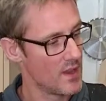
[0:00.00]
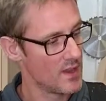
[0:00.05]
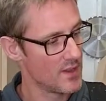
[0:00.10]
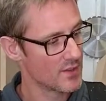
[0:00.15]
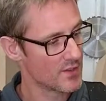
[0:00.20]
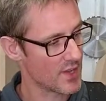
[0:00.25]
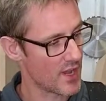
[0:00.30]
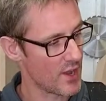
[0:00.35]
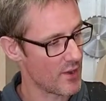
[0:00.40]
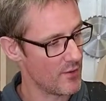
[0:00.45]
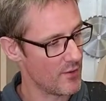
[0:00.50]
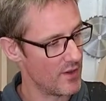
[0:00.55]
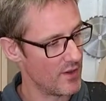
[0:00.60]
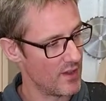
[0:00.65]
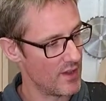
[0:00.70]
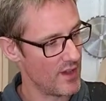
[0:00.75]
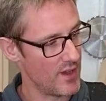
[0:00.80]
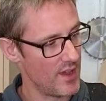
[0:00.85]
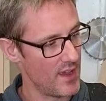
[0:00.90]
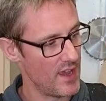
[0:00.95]
So
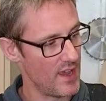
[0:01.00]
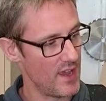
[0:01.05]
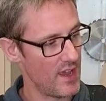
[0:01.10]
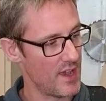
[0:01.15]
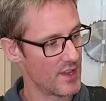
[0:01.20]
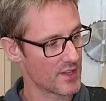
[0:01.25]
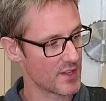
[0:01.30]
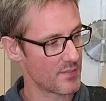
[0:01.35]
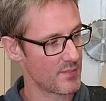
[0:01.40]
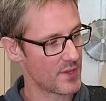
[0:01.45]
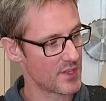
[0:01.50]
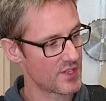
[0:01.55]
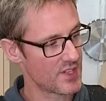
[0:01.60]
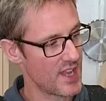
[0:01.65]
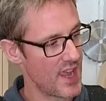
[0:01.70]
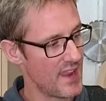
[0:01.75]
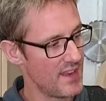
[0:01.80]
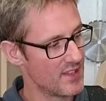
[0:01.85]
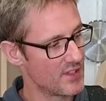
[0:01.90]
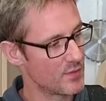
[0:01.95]
as a
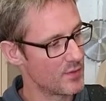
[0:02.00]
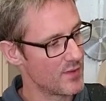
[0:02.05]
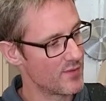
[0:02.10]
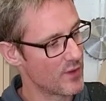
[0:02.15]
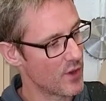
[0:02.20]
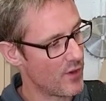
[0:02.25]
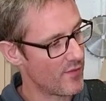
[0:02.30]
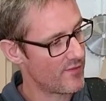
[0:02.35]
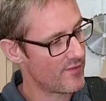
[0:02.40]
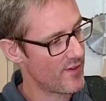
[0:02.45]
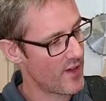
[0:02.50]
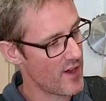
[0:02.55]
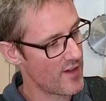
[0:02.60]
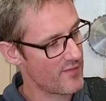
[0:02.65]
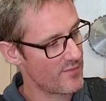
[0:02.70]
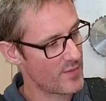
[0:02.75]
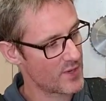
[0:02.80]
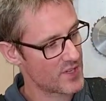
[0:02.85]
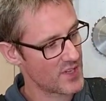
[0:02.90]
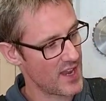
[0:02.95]
percent, we've got
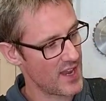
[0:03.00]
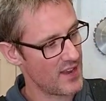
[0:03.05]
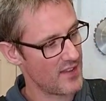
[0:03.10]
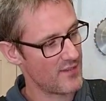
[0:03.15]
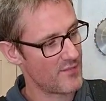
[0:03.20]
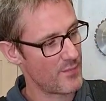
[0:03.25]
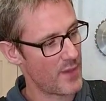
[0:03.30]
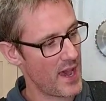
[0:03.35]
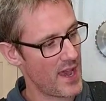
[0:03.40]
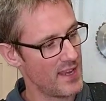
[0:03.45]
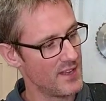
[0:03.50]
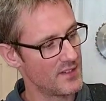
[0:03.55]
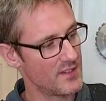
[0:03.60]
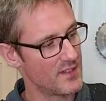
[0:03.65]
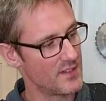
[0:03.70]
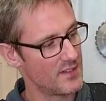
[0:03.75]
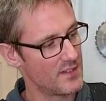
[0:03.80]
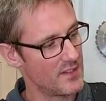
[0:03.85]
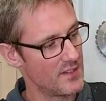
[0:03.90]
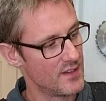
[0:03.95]
5% of paint,
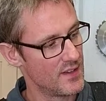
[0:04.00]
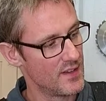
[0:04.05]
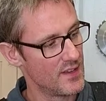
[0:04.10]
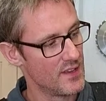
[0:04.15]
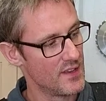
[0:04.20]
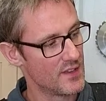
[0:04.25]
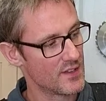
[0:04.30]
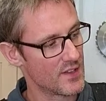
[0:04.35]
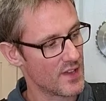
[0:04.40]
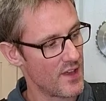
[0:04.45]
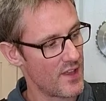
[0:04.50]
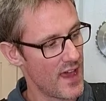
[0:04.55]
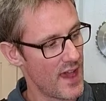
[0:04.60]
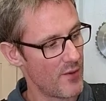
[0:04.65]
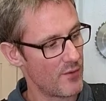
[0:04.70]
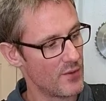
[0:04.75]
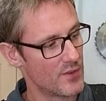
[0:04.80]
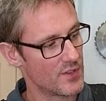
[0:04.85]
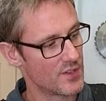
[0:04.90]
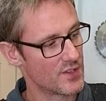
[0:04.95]
so
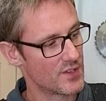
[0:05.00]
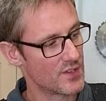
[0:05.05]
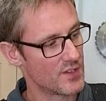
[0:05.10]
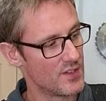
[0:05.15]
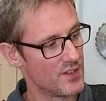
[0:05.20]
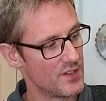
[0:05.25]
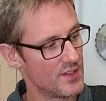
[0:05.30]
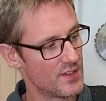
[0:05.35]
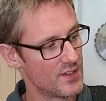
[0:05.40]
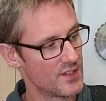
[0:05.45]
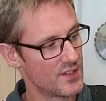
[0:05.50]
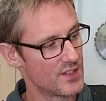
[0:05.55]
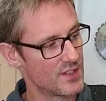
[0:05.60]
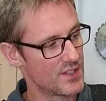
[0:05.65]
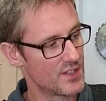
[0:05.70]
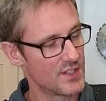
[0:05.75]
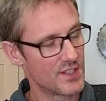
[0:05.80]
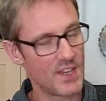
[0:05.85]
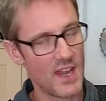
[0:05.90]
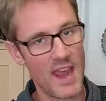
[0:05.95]
that was
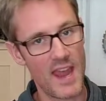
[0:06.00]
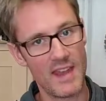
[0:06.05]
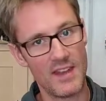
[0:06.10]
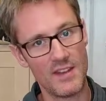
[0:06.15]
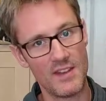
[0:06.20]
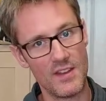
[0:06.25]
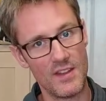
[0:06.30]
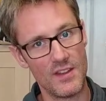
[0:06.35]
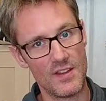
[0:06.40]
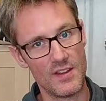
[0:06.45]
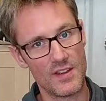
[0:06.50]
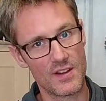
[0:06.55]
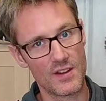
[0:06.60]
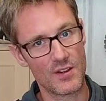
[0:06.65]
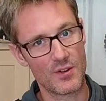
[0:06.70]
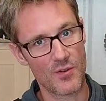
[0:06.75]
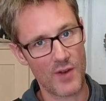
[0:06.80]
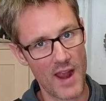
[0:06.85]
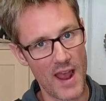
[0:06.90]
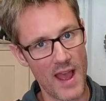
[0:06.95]
10
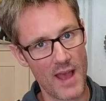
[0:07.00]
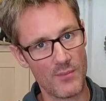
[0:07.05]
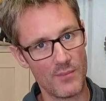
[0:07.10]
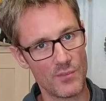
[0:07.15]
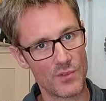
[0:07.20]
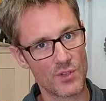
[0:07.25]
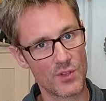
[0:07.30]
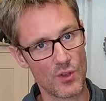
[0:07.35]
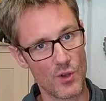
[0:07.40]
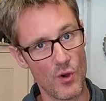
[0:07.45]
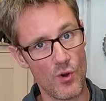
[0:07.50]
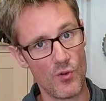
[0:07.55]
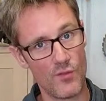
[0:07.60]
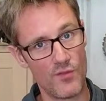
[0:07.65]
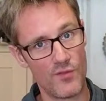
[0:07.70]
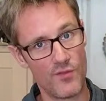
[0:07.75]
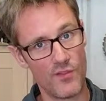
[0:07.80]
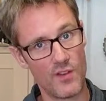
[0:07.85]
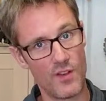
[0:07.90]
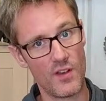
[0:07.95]
grams of
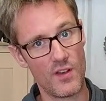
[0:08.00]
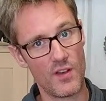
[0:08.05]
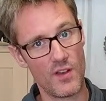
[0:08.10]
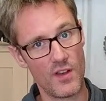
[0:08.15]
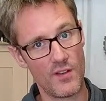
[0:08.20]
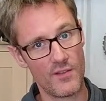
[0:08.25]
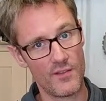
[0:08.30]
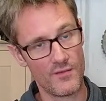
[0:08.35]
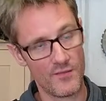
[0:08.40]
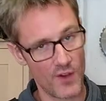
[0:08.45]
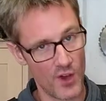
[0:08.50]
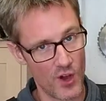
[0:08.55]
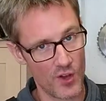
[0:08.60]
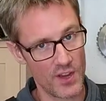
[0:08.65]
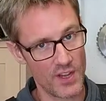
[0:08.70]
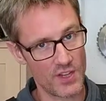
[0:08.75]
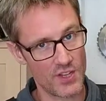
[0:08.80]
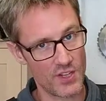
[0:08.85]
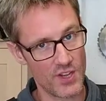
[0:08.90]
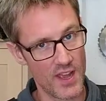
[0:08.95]

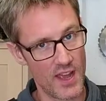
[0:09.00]
varnish